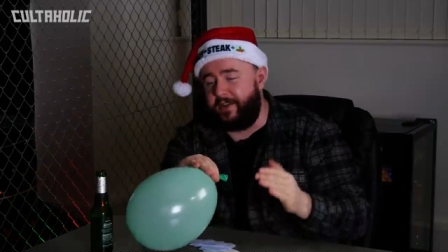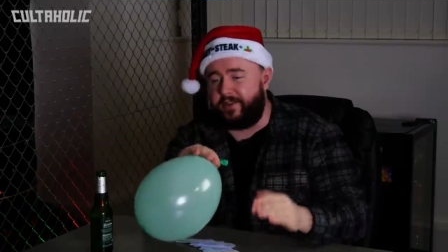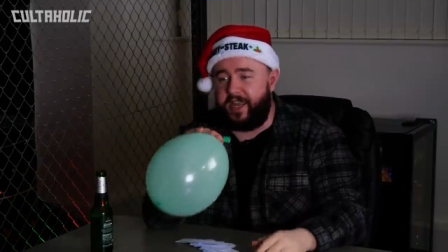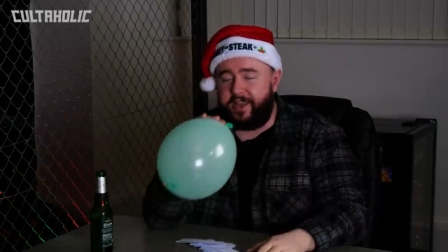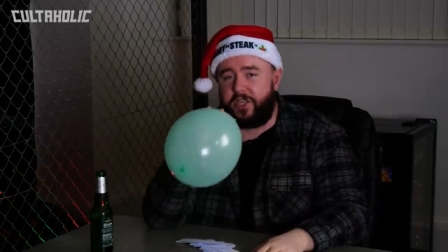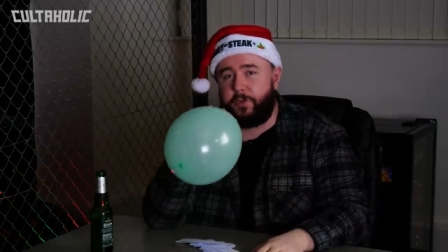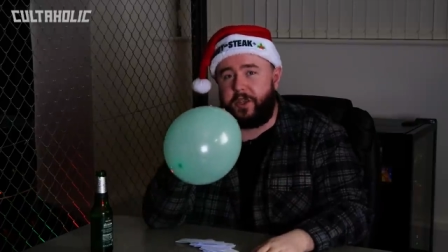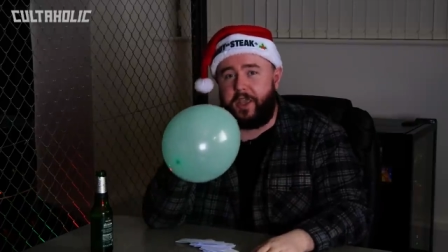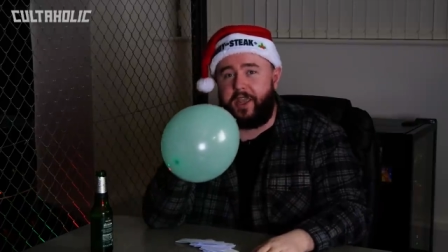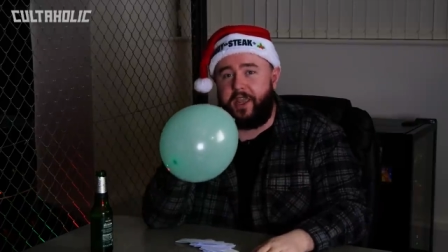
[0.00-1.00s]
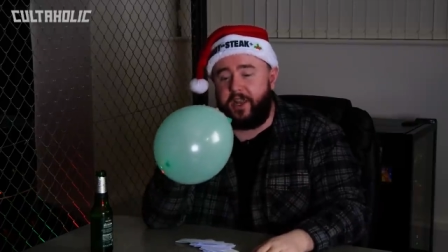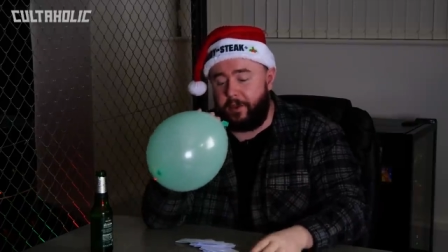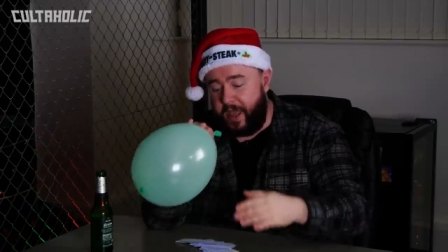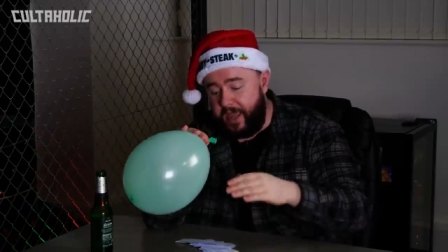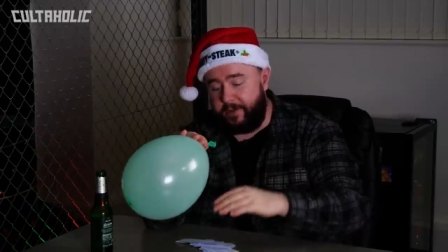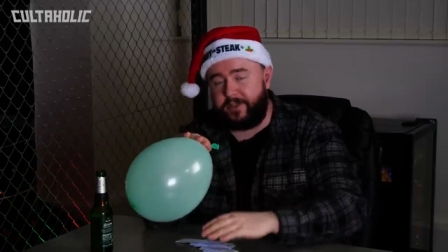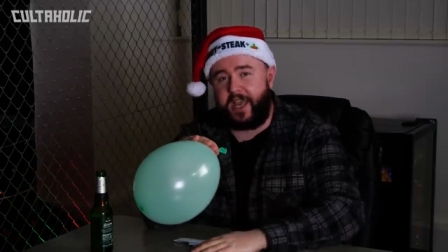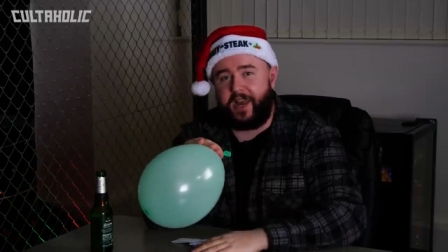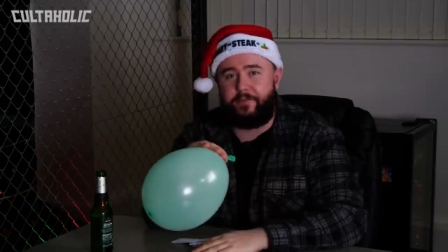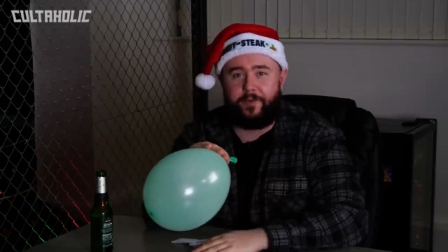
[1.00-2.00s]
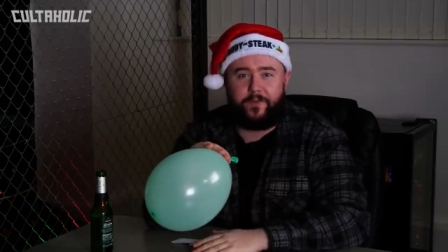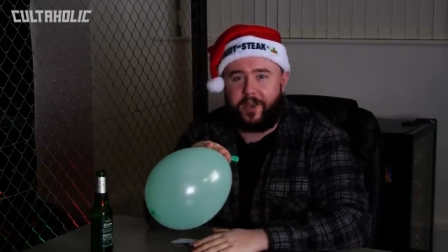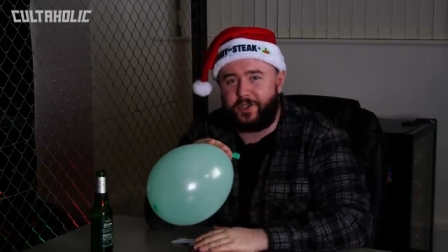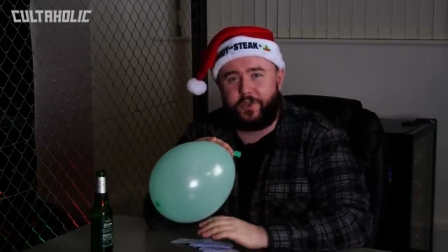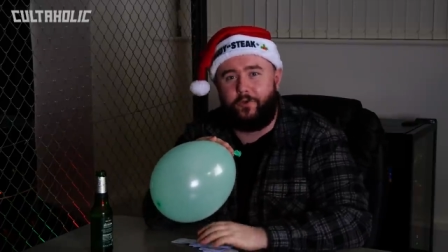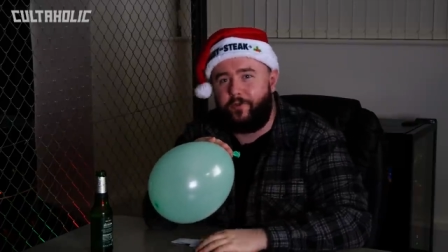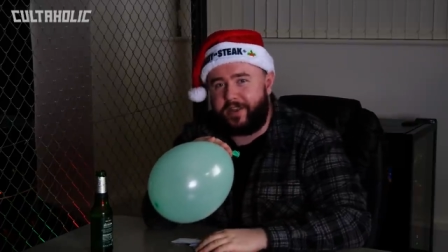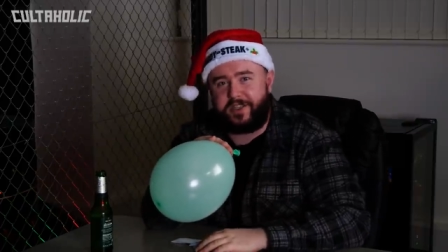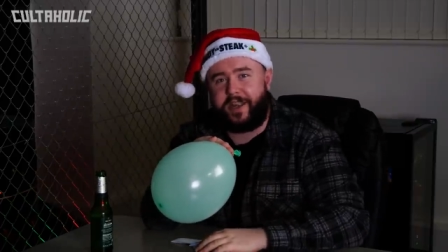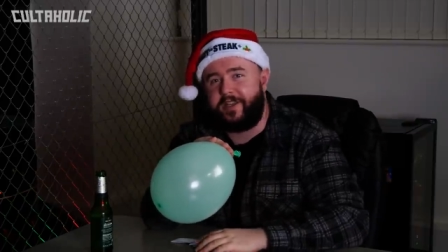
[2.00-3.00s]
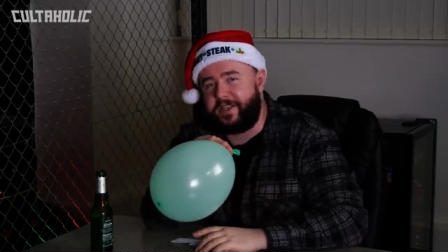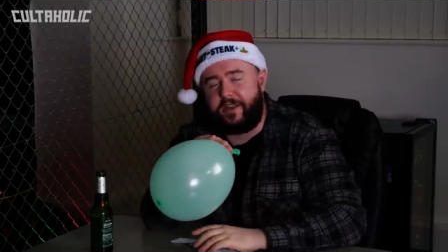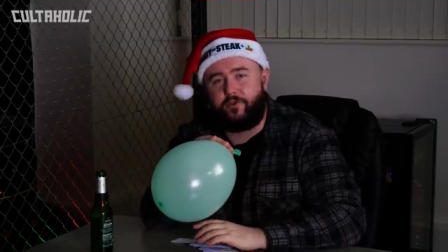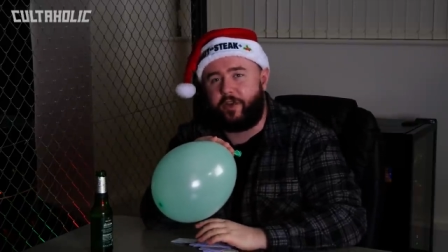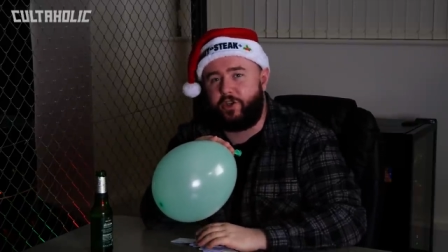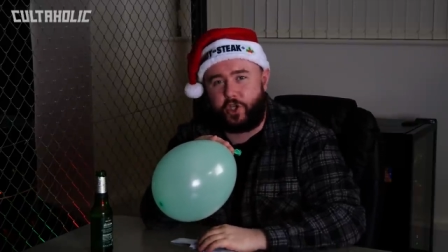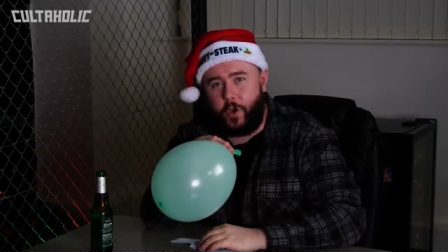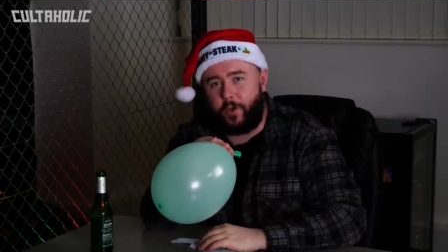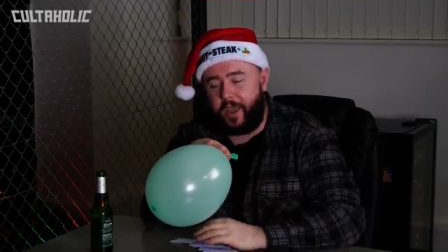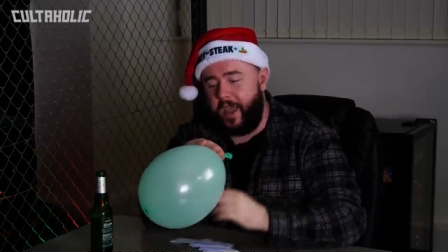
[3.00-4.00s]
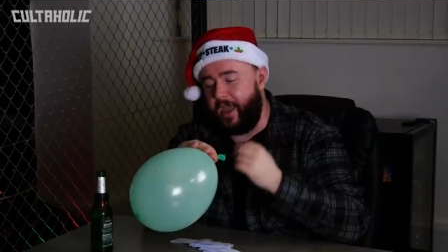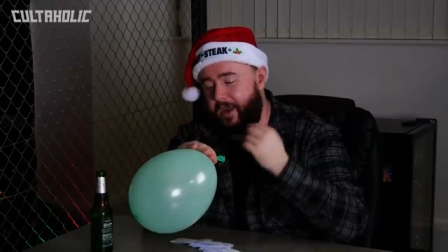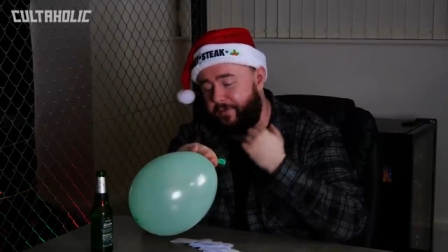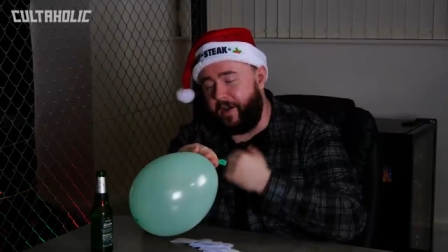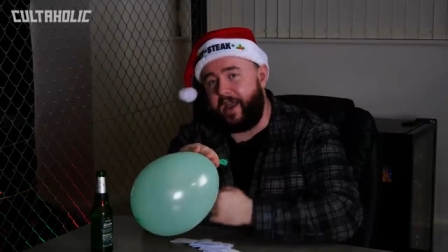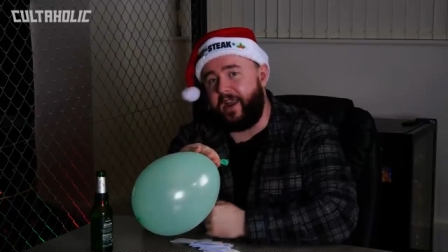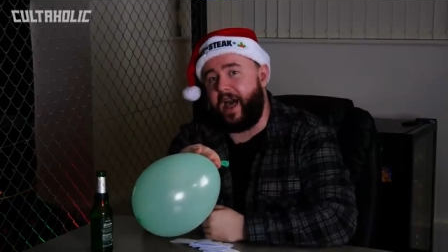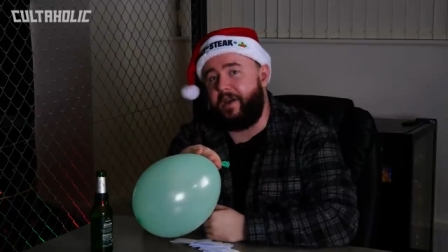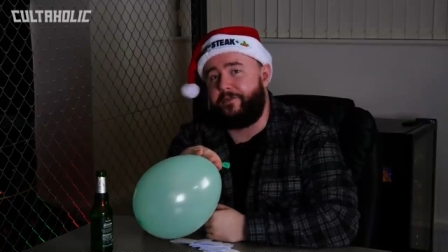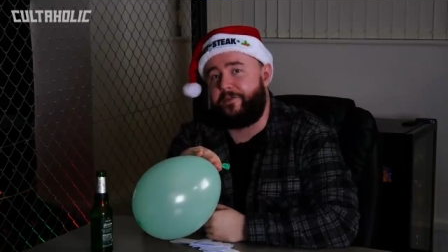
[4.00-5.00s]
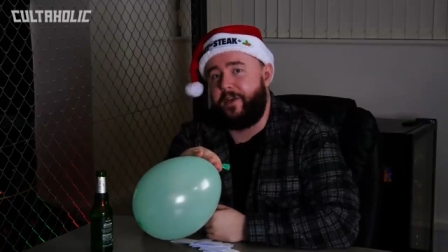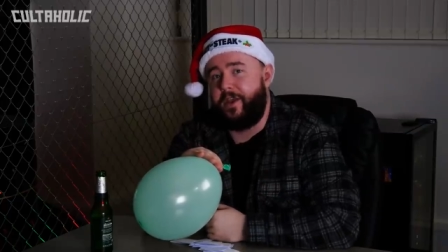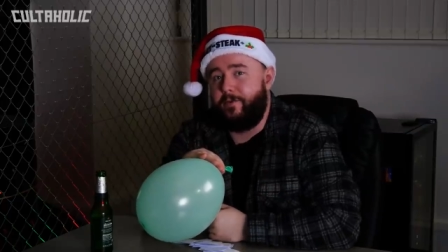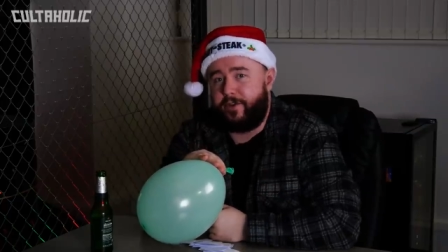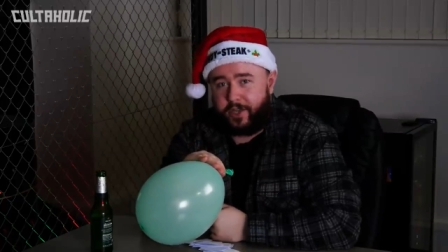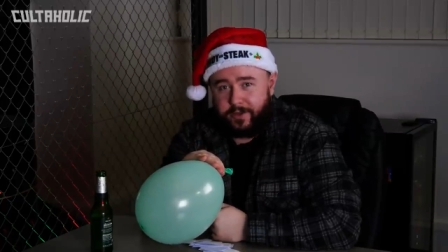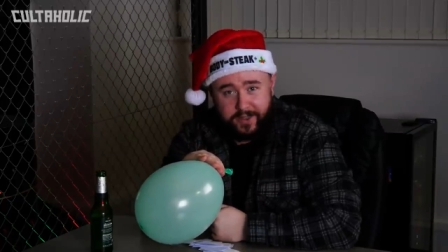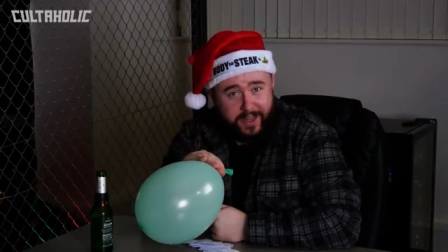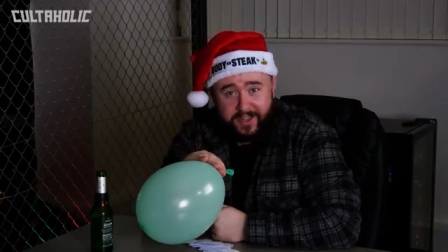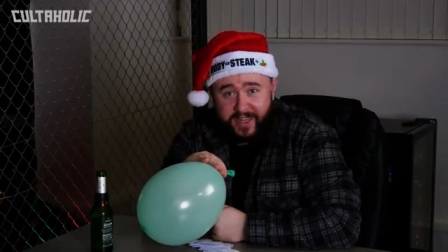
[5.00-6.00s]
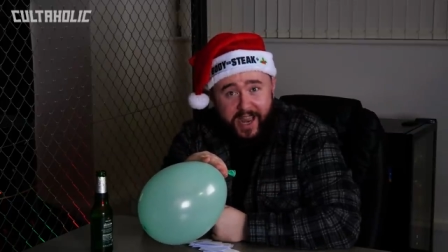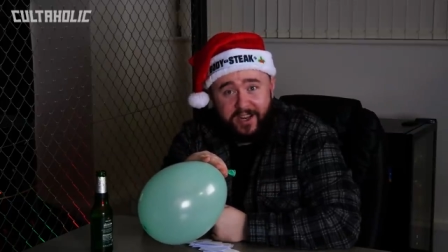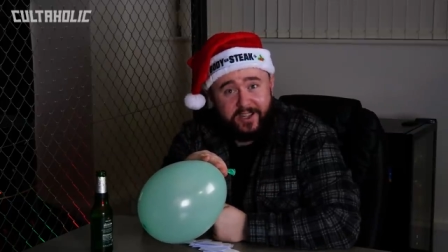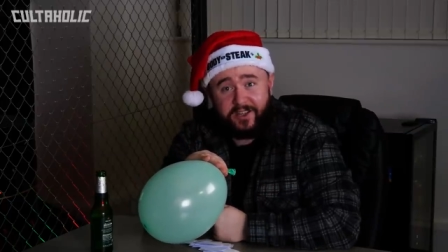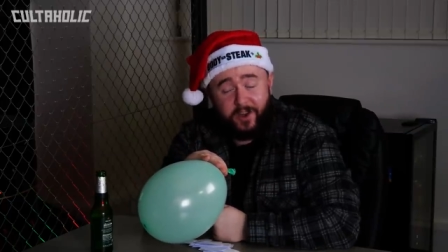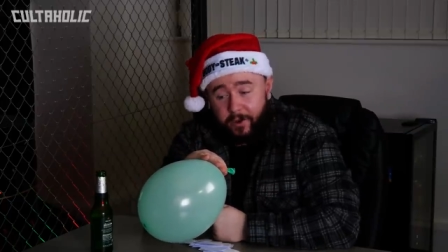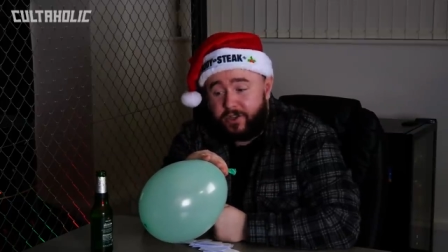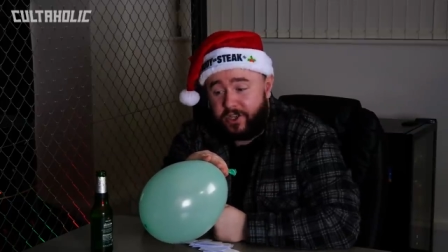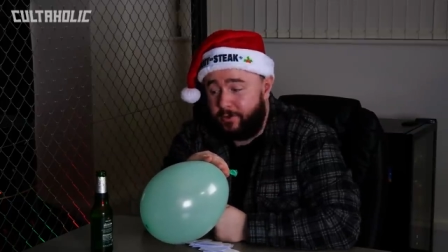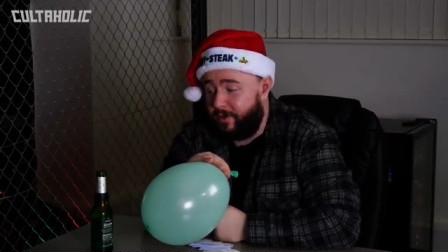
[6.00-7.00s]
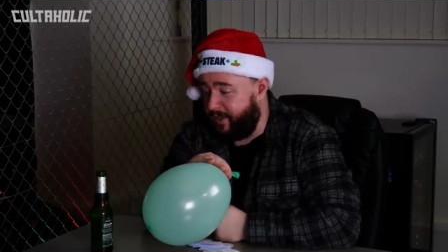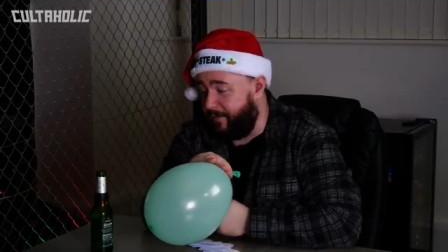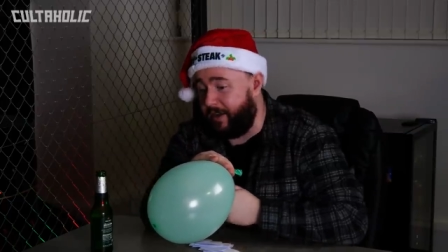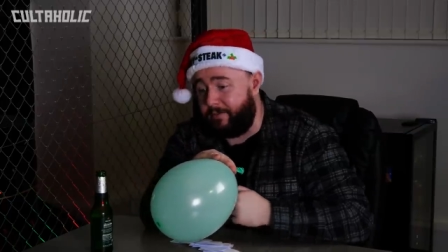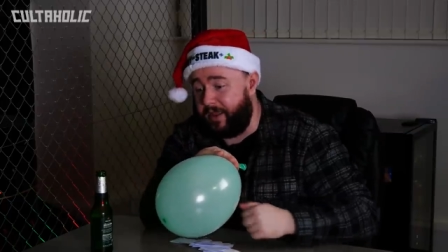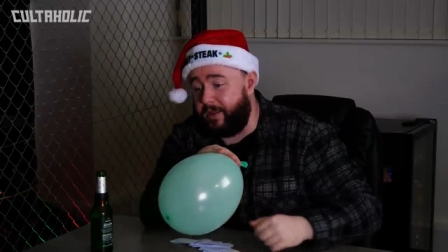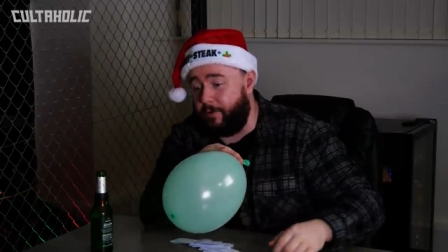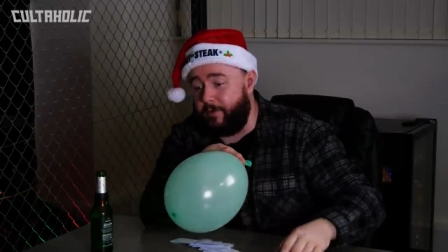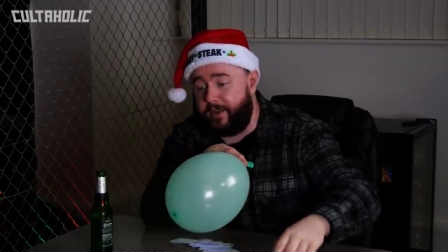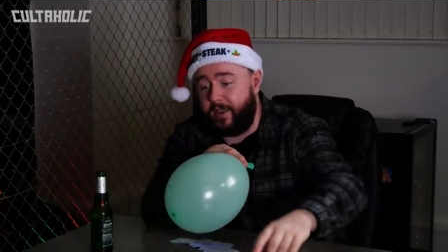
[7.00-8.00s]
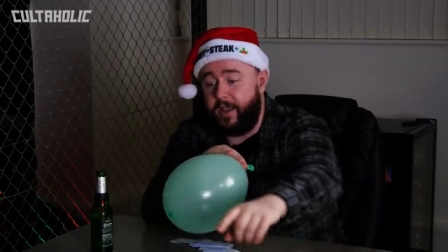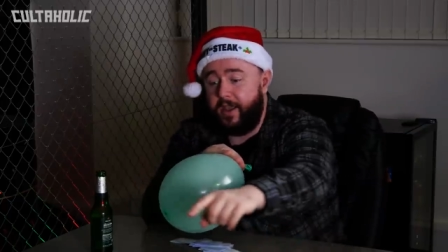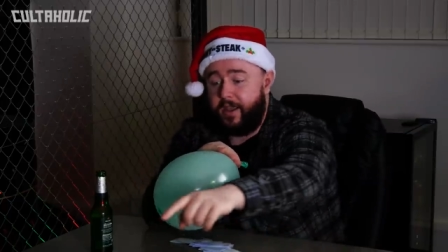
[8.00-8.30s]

You'll take a swig of helium, you'll tell a professional wrestling-centric joke, and if I laugh, which I intend not to, as I've had a beer already,